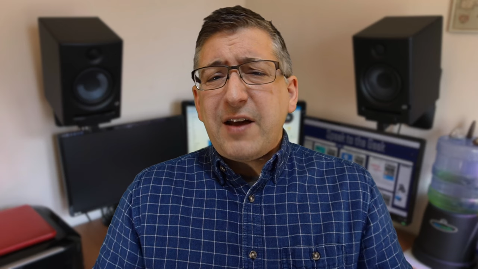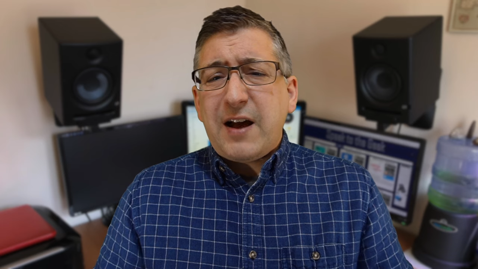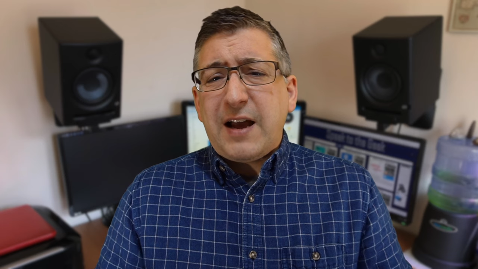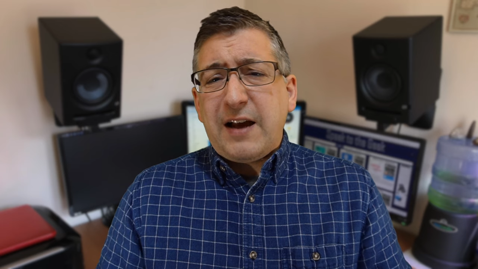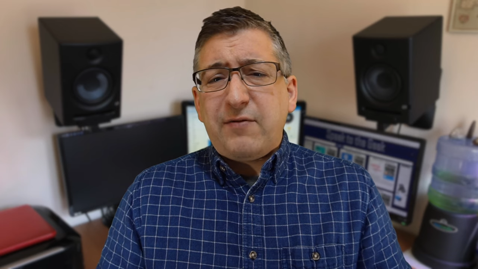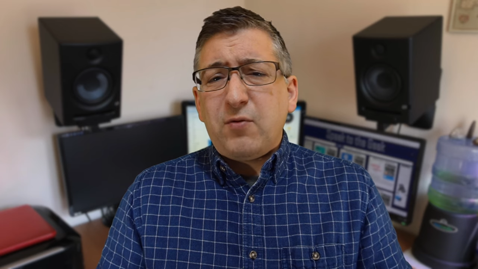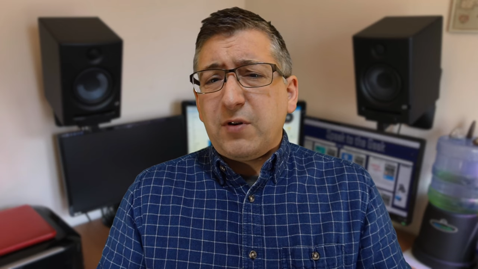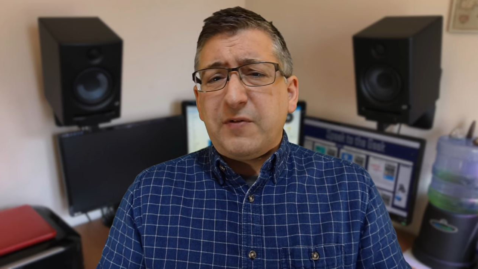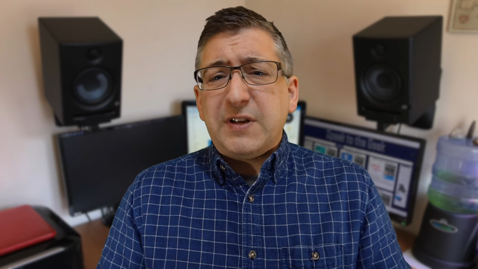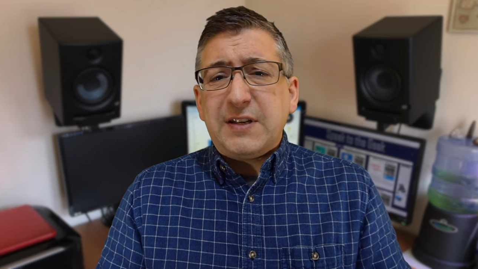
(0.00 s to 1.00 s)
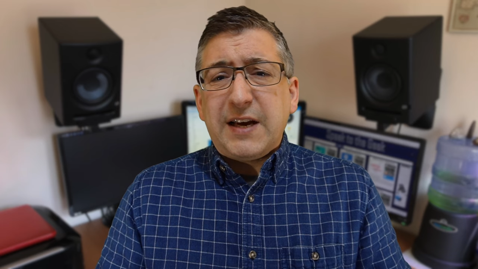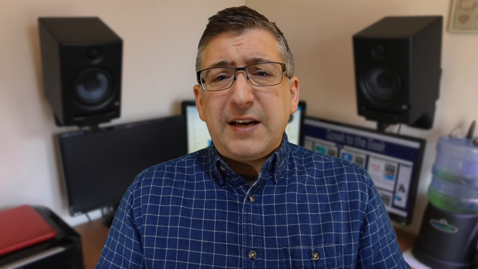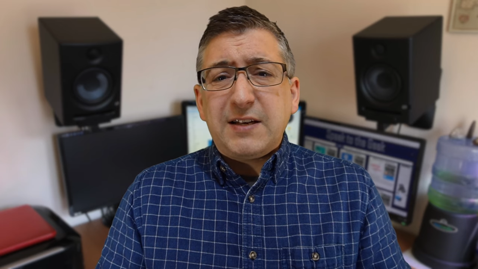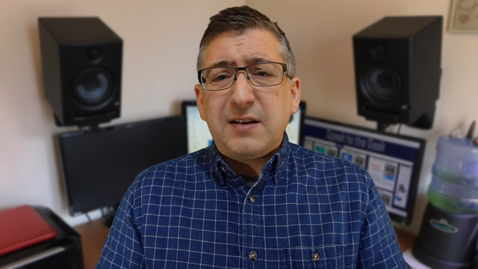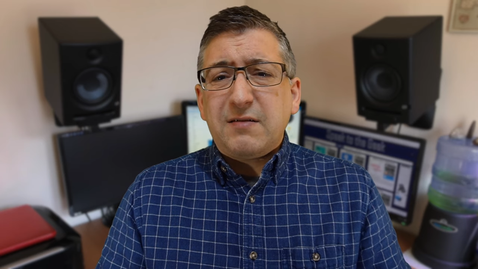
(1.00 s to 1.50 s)
that I have all of this
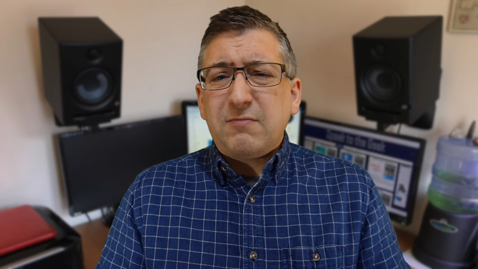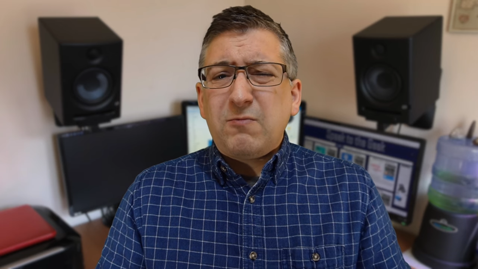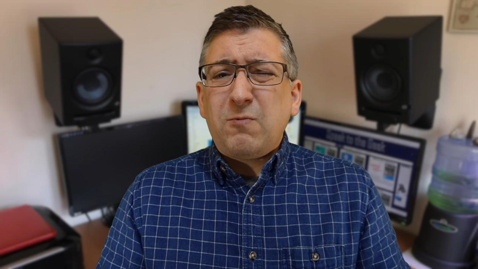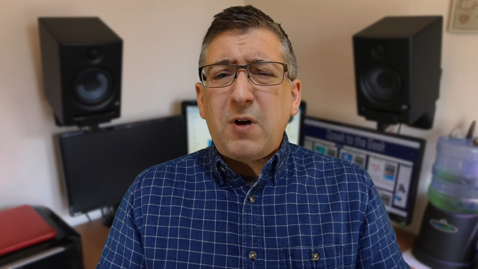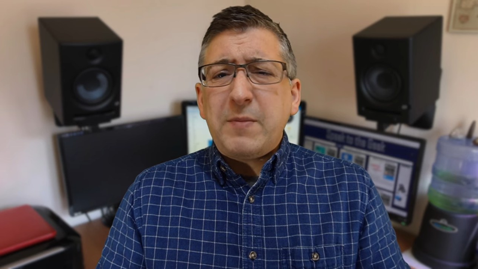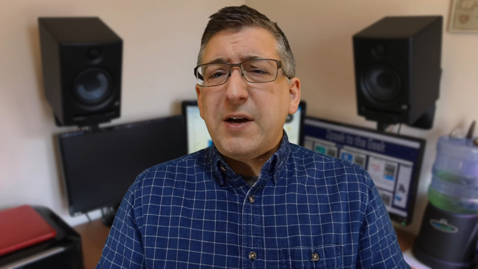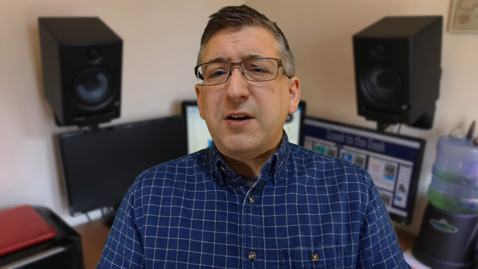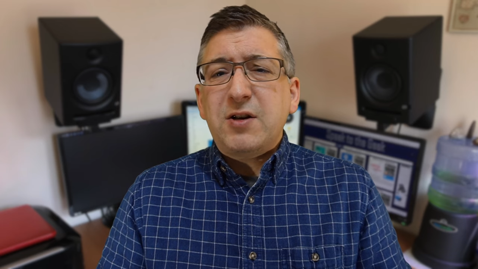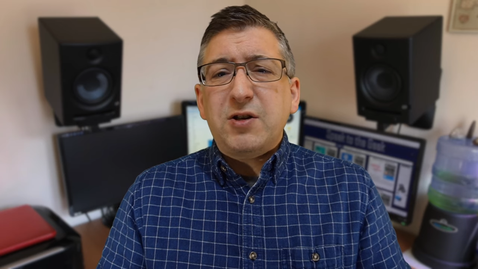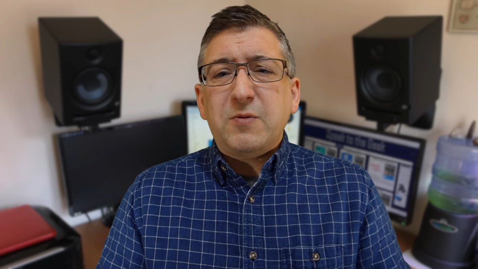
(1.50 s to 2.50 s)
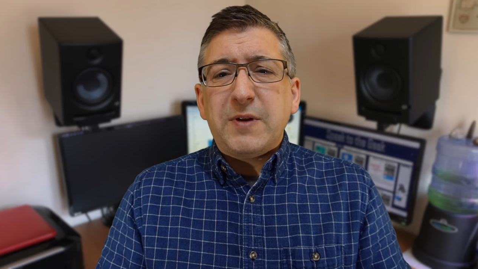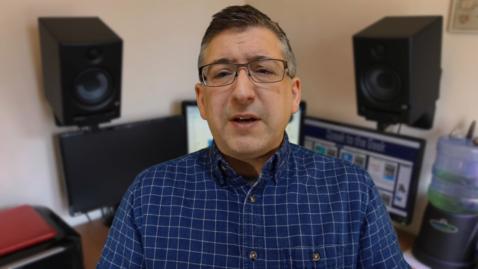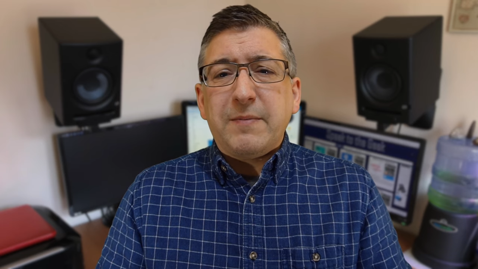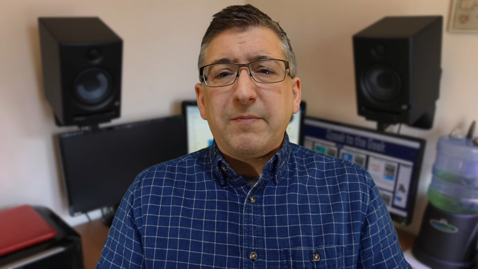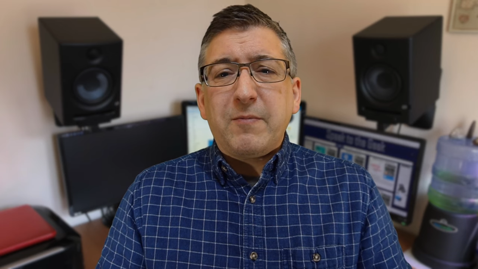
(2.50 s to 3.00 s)
data, what am I going to do with
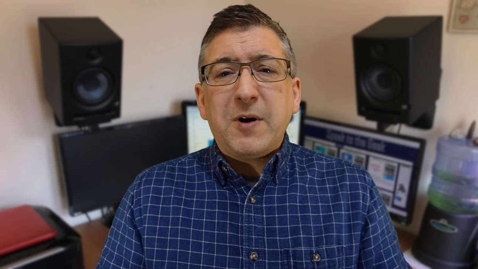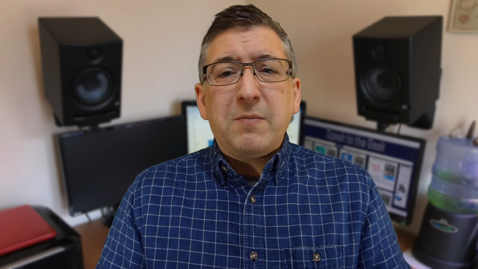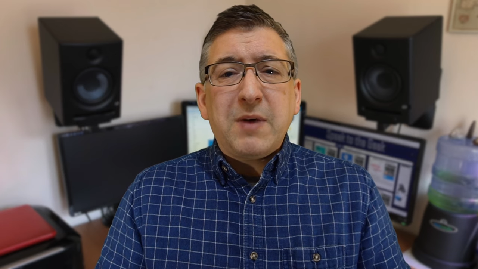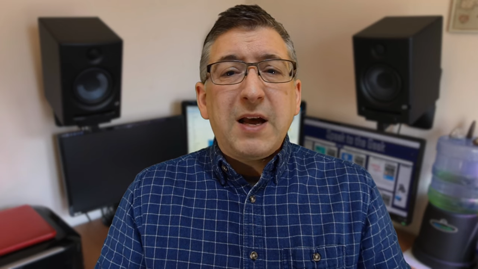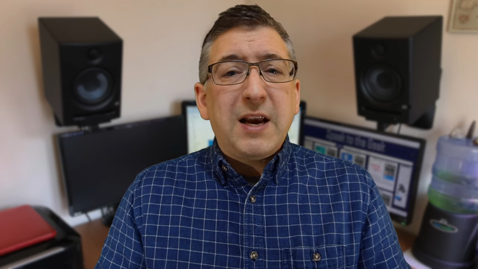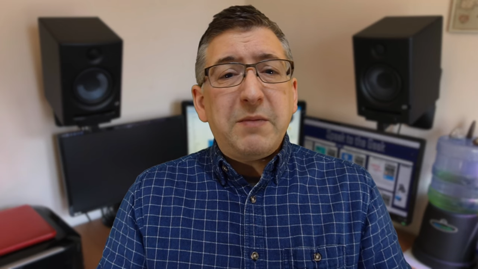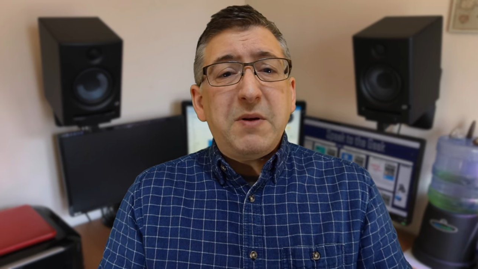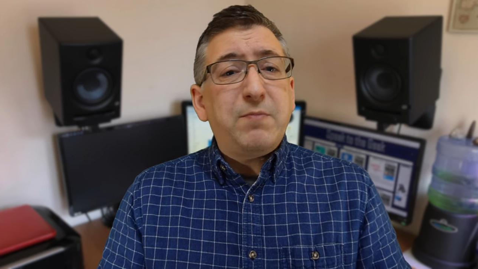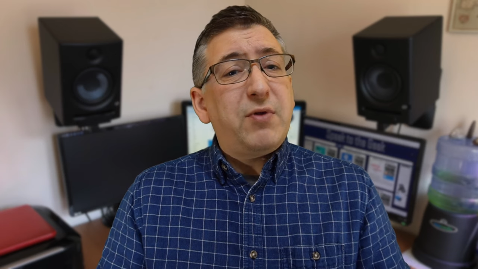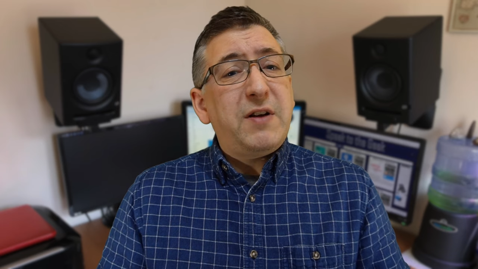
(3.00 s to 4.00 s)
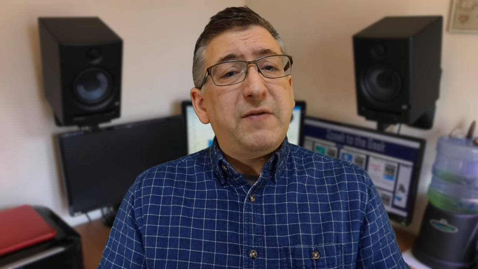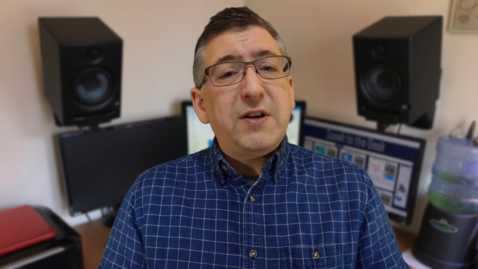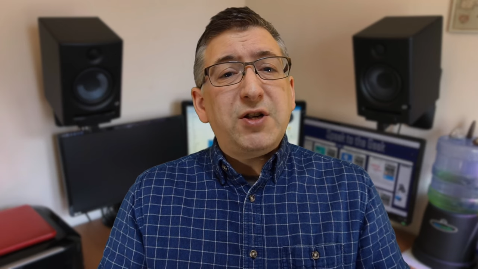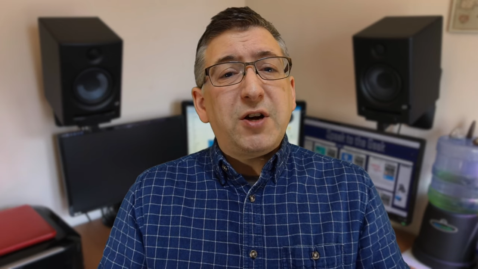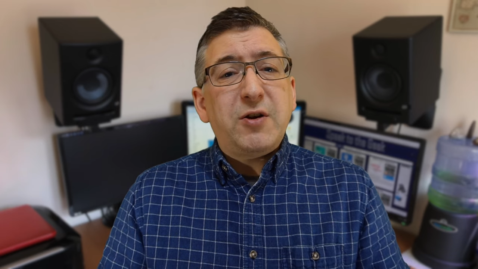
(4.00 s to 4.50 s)
it? Well, let me
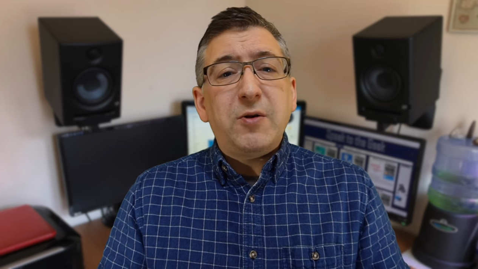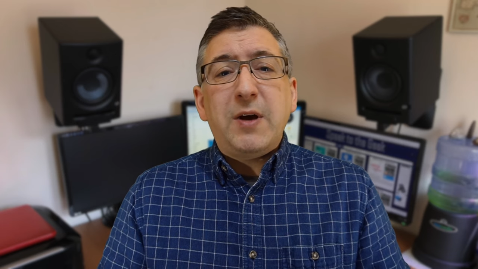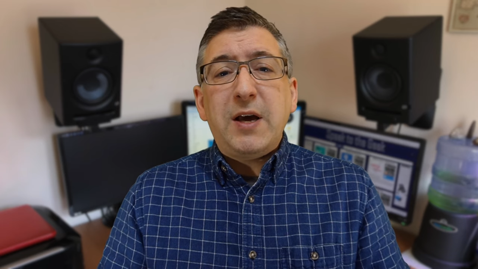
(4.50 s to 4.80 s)
briefly show you